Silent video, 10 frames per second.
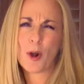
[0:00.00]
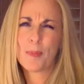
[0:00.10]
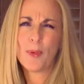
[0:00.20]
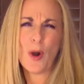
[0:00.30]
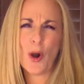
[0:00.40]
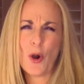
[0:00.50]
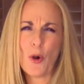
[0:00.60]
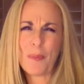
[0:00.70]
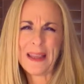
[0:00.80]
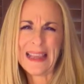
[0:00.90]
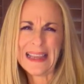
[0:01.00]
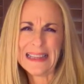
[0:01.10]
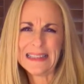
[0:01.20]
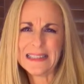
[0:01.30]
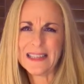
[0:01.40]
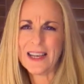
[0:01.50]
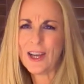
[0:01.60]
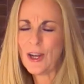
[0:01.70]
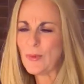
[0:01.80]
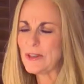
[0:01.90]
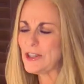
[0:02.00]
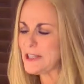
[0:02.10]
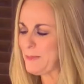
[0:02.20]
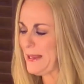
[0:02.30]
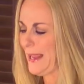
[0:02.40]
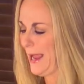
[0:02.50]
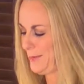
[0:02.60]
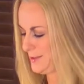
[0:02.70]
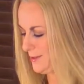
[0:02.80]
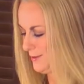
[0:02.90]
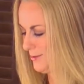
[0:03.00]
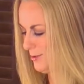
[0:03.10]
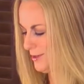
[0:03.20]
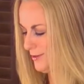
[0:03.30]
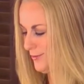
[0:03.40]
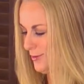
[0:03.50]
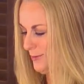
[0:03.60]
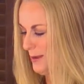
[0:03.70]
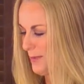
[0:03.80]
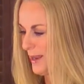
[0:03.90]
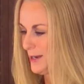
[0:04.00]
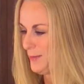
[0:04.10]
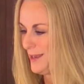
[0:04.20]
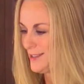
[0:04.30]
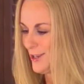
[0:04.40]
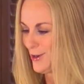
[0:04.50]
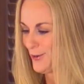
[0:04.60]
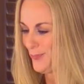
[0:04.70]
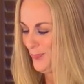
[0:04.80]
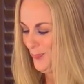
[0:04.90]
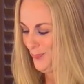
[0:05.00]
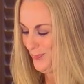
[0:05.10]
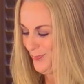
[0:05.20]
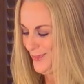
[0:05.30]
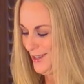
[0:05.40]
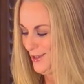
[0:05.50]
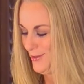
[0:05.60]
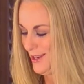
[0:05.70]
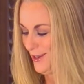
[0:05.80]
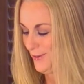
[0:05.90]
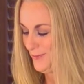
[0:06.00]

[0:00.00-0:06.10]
purple hull peas would just be absolutely wonderful. Am I making a mess here? I don't know.